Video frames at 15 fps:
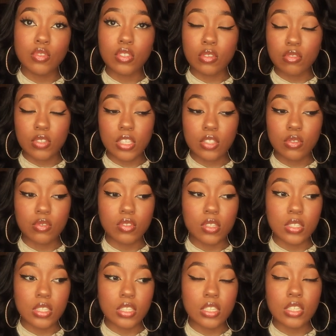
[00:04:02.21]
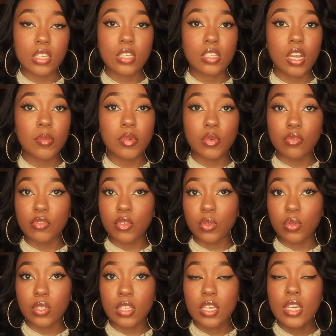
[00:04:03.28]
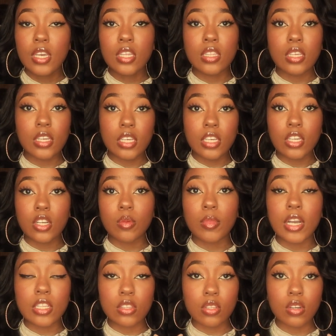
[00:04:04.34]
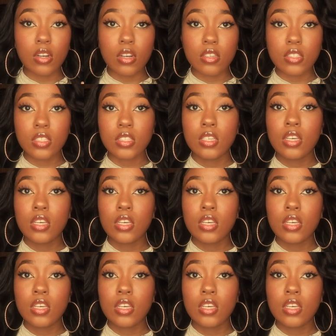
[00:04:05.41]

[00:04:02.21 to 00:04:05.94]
So stay tuned to the end because I'll be reviewing the hair, my thoughts,